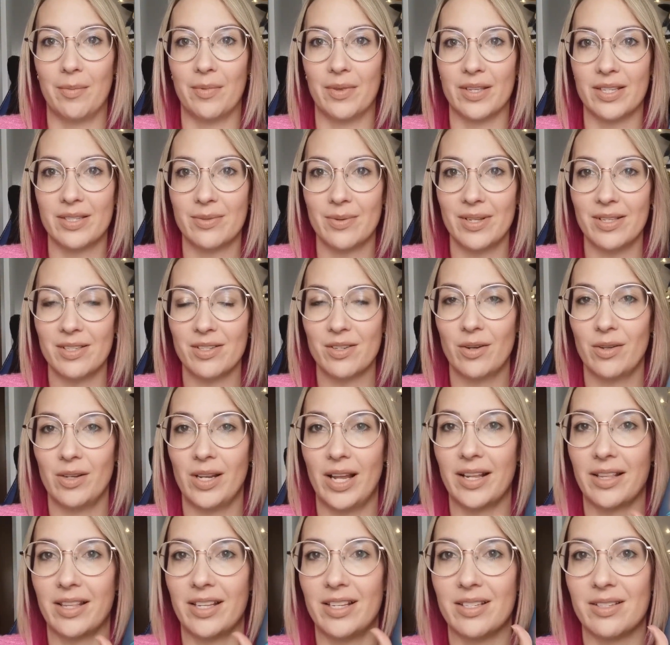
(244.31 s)
This one's got
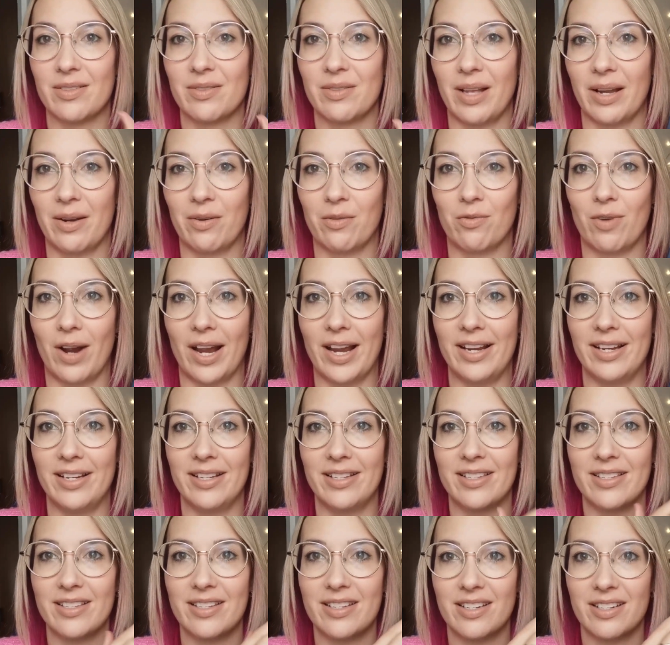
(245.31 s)
like these like
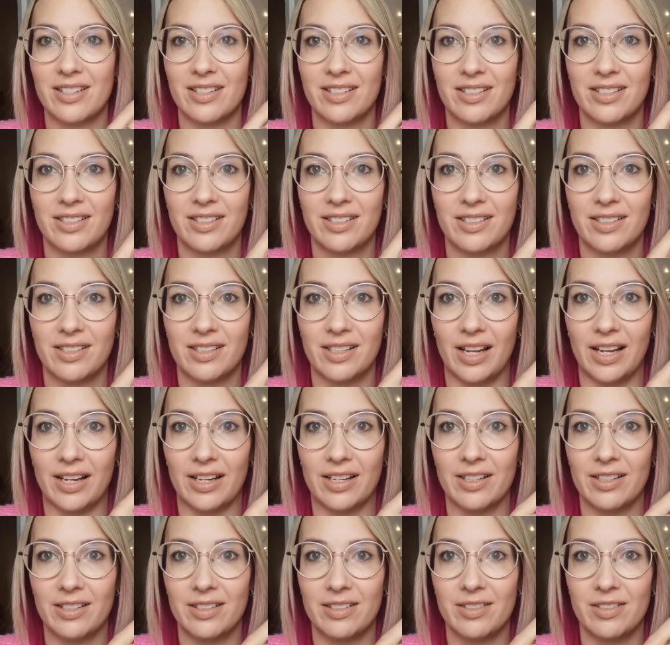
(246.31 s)
raised
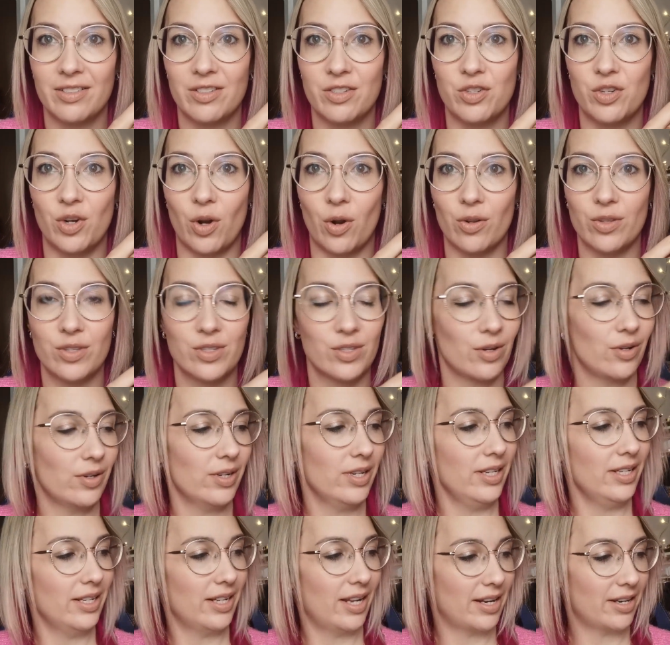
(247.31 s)
like dots on
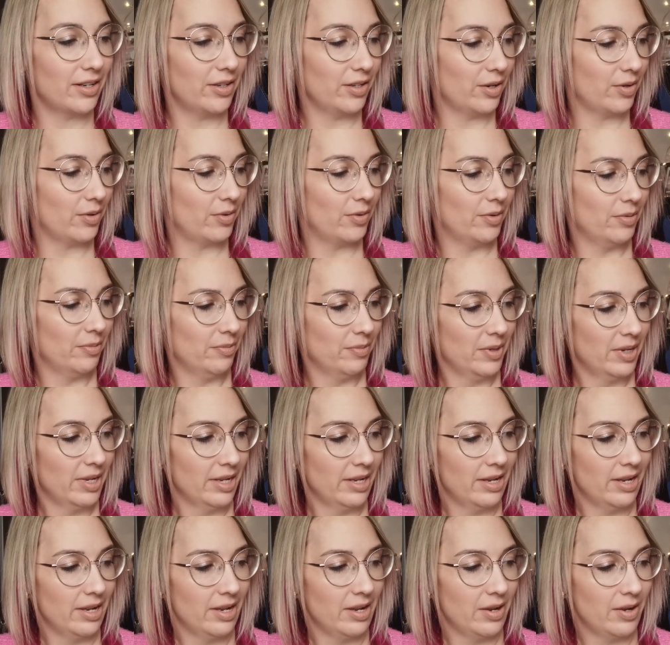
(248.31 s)
it. I don't know
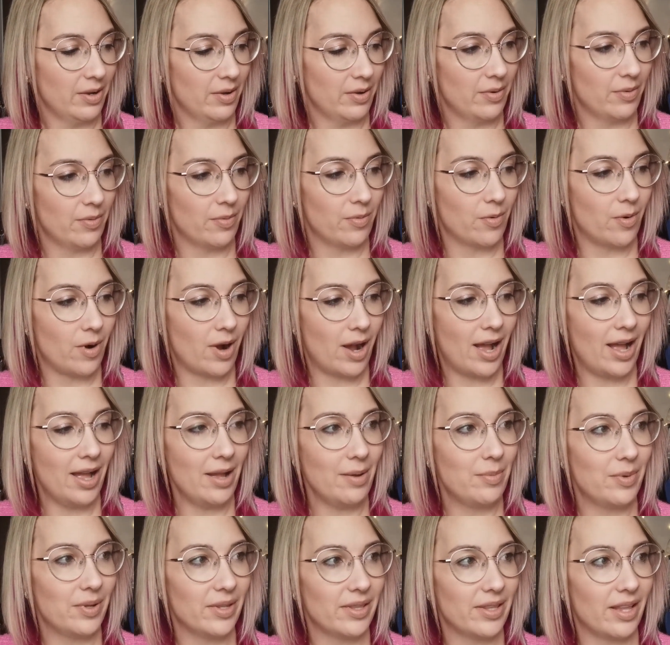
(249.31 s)

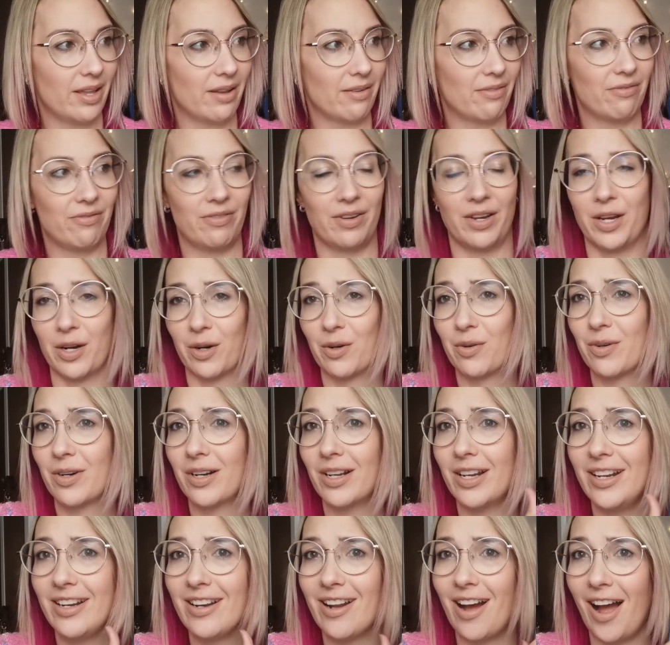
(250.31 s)
why, but they feel
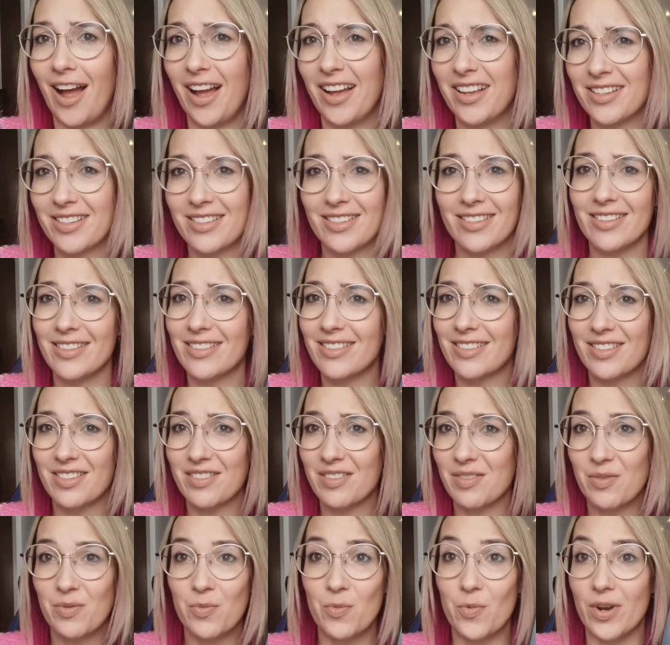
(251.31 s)
really nice. It's
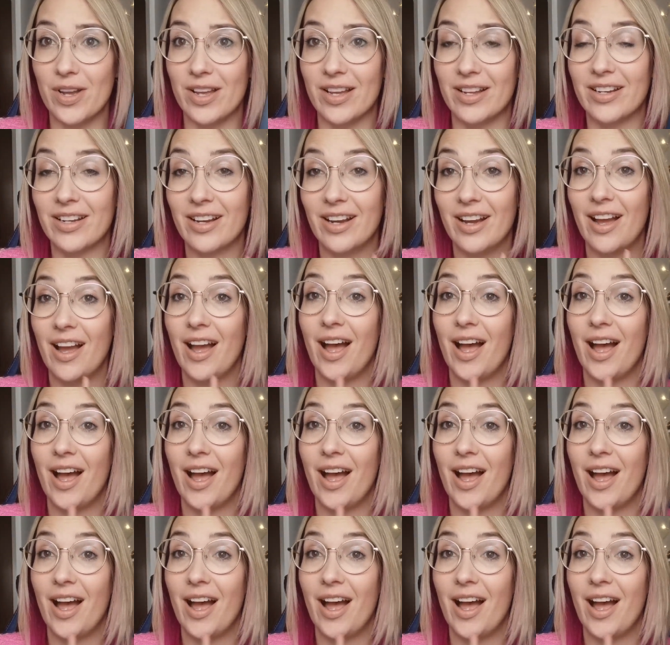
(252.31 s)
weird.